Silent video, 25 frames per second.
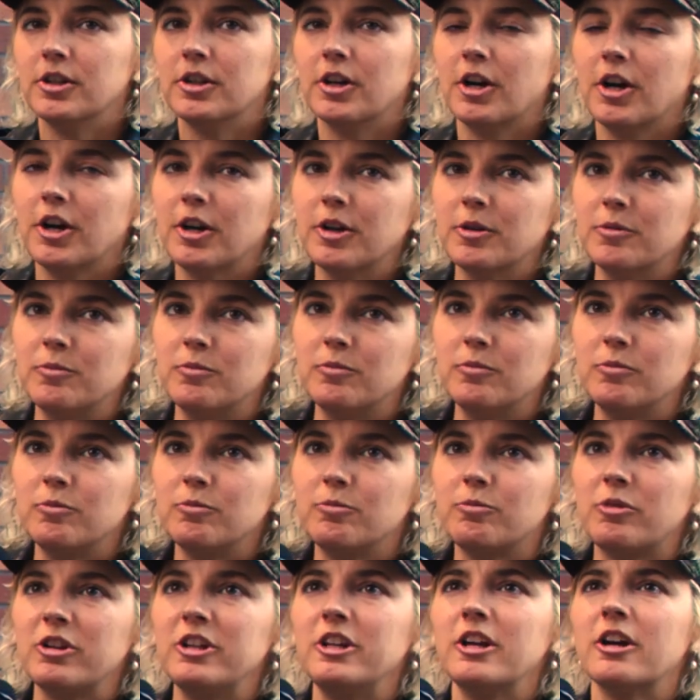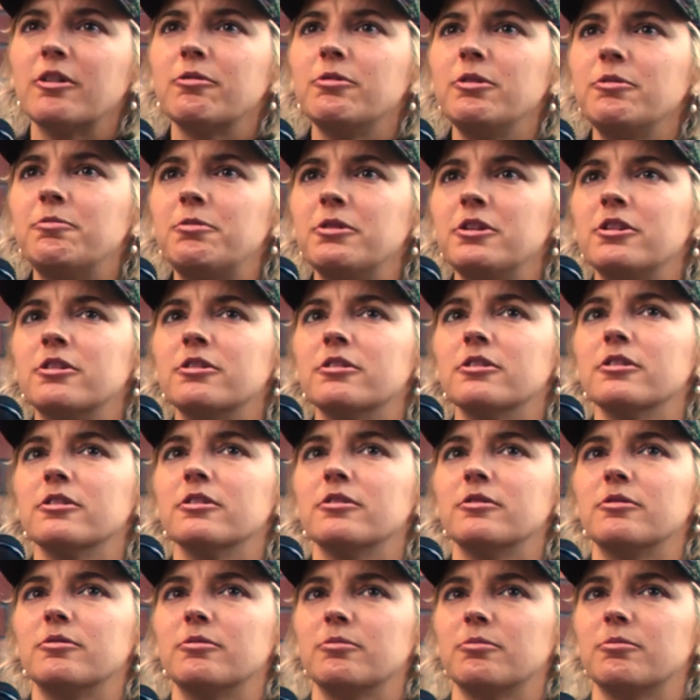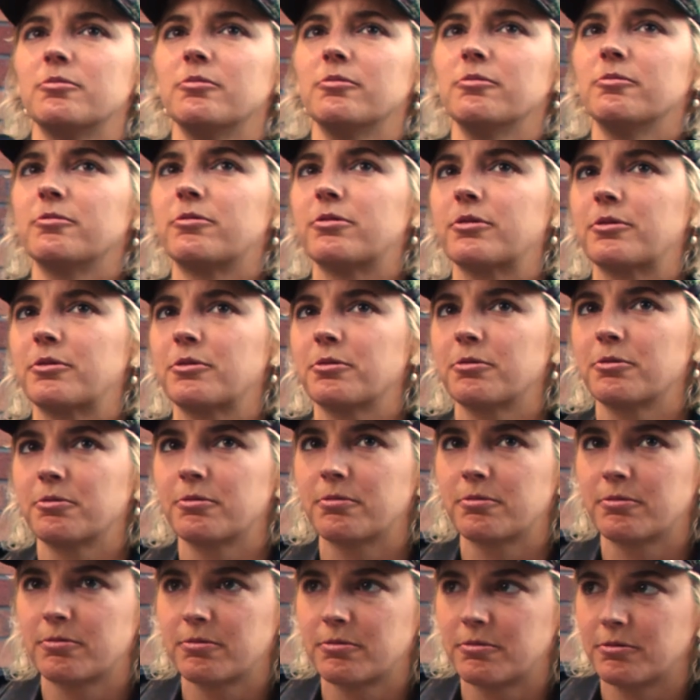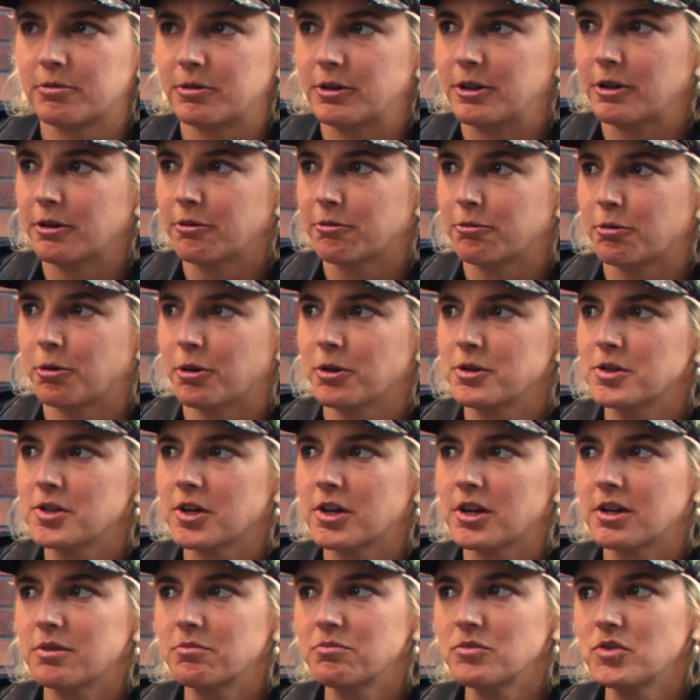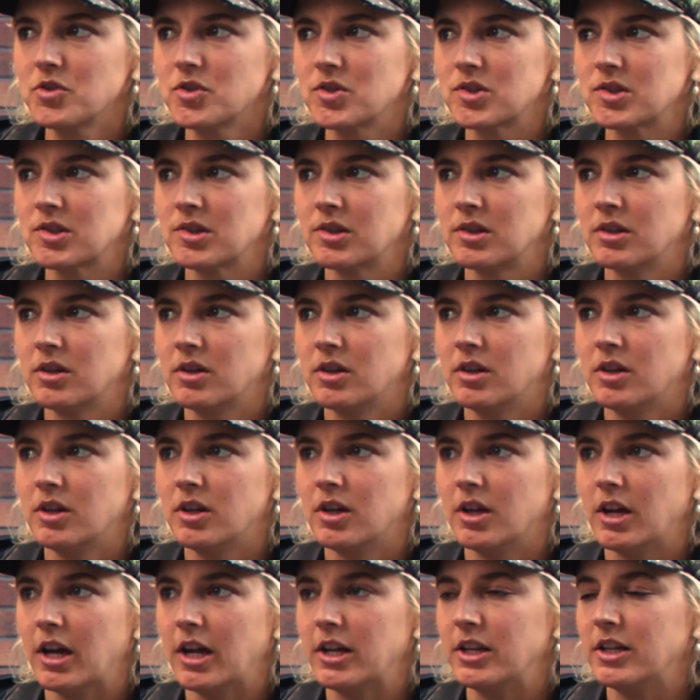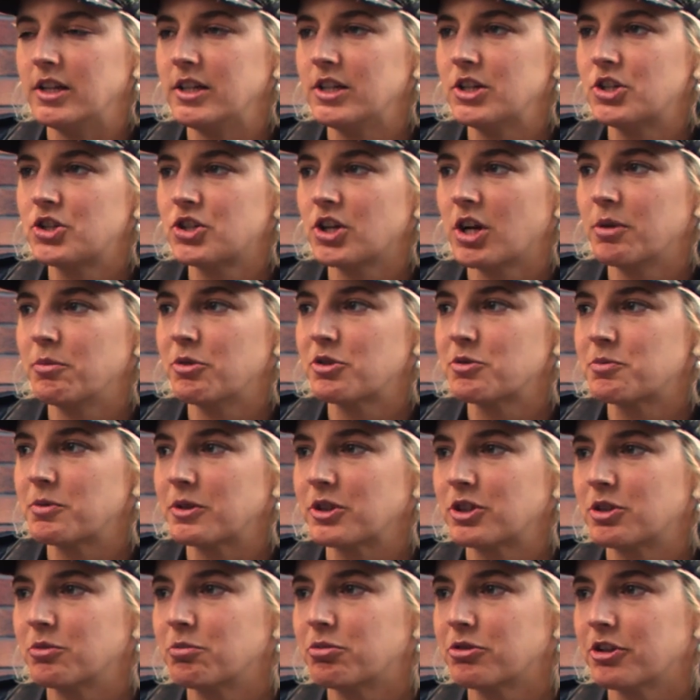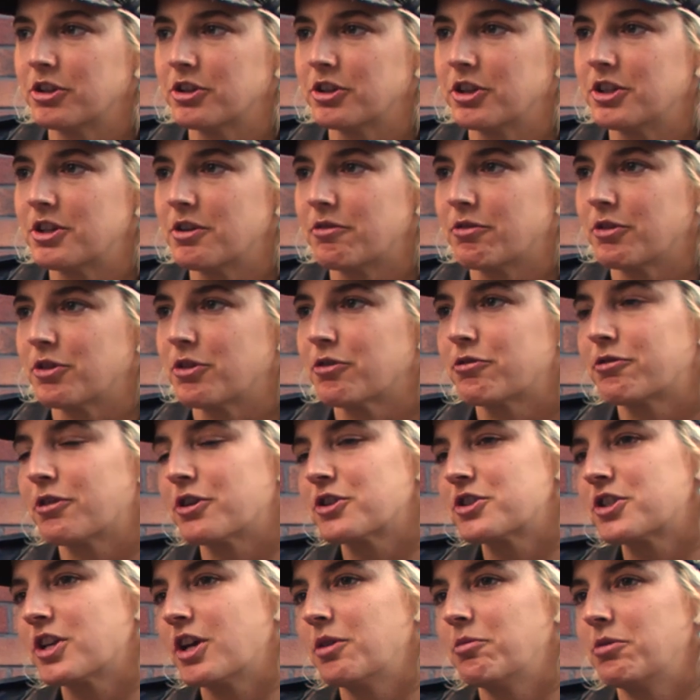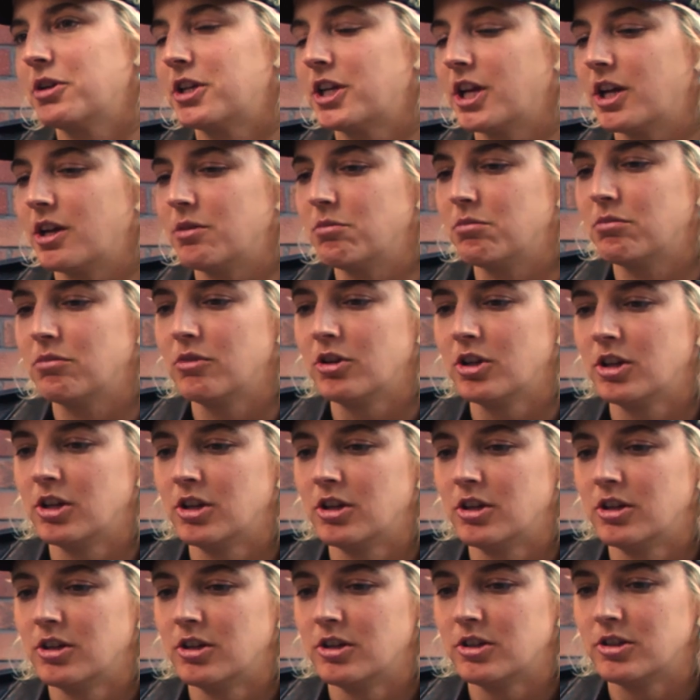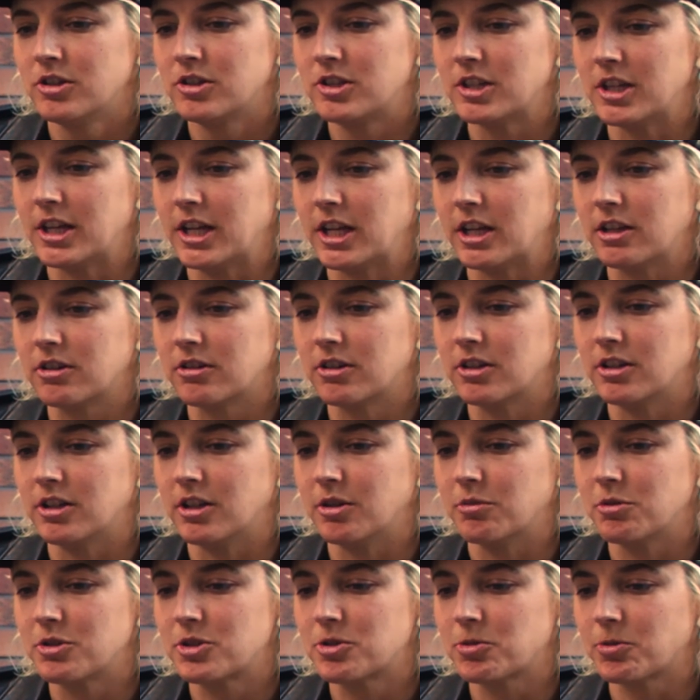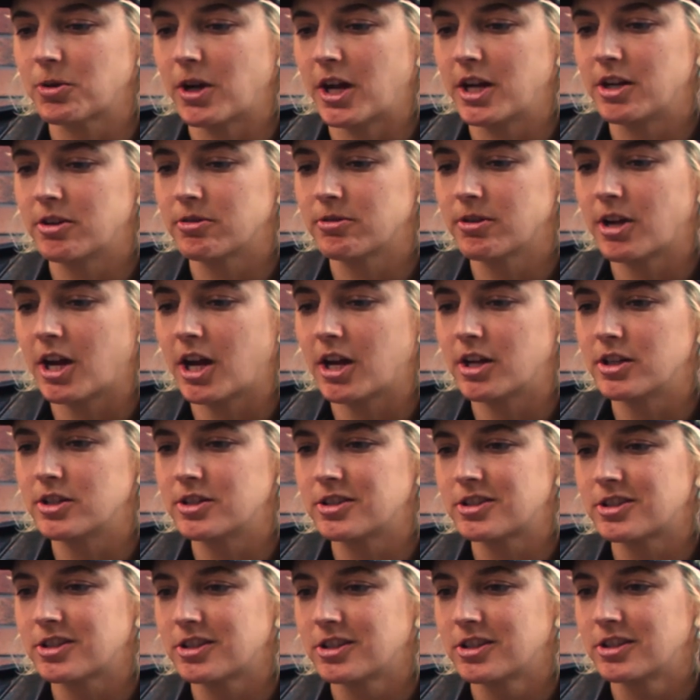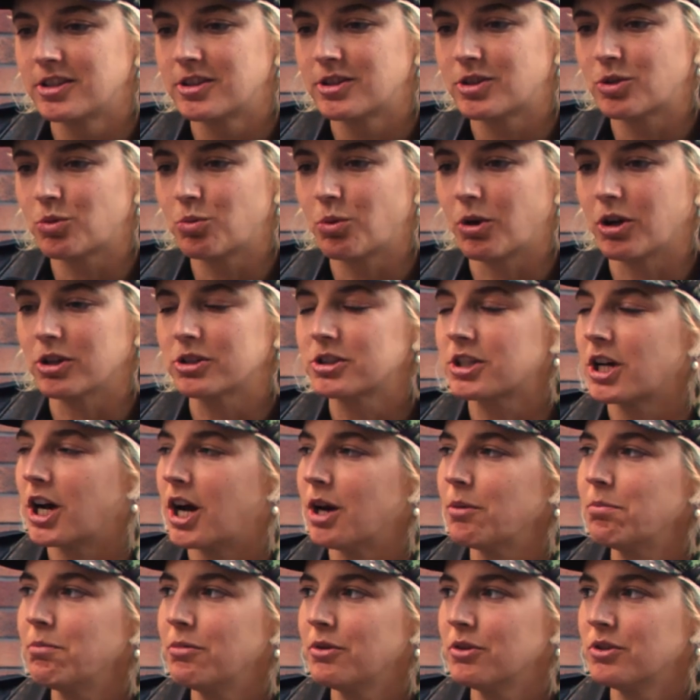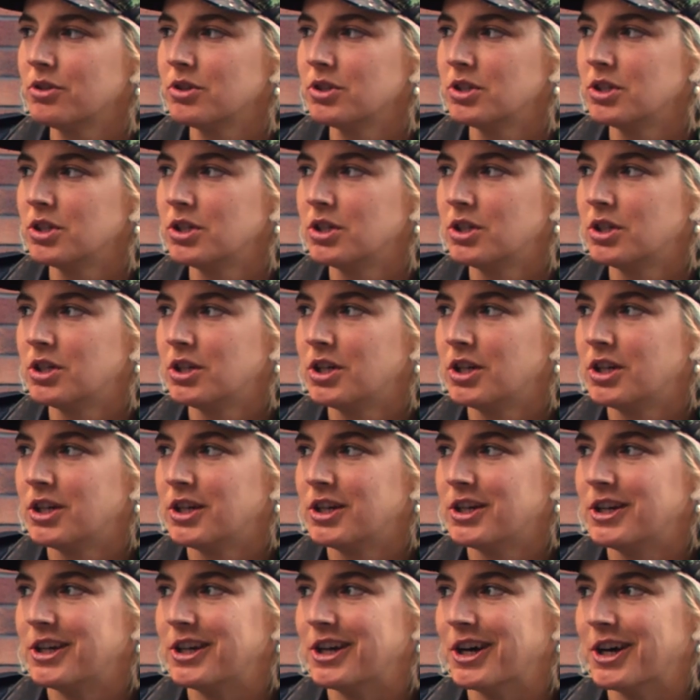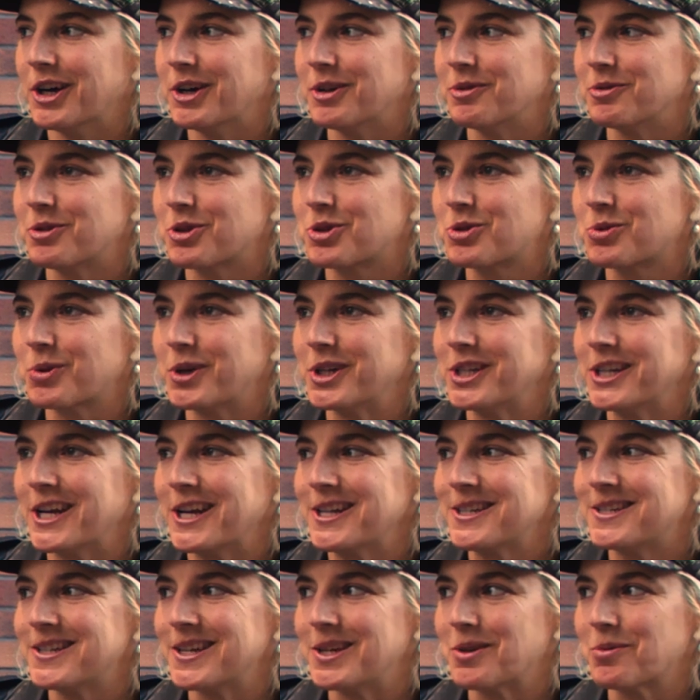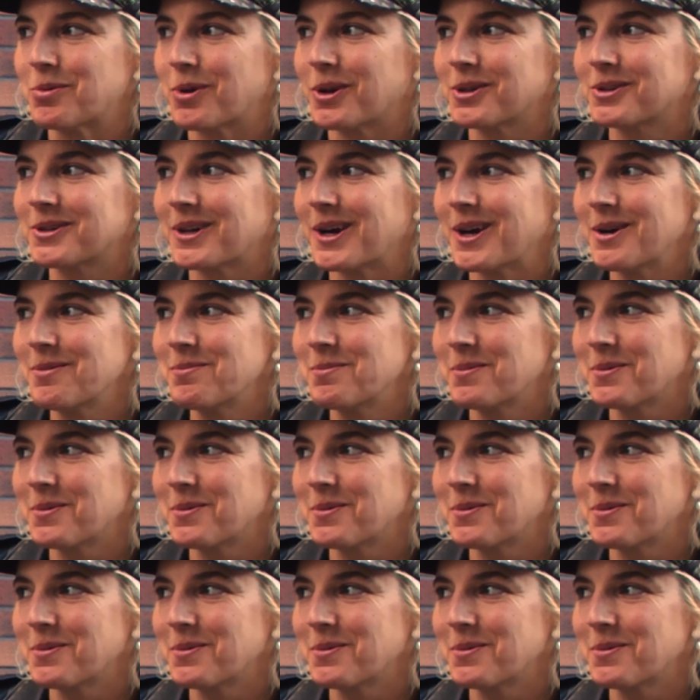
But yeah, we've been here 3 or 4 times, and each time has been completely different. The first time we came to England, it was right around the World Cup, the 2018 World Cup.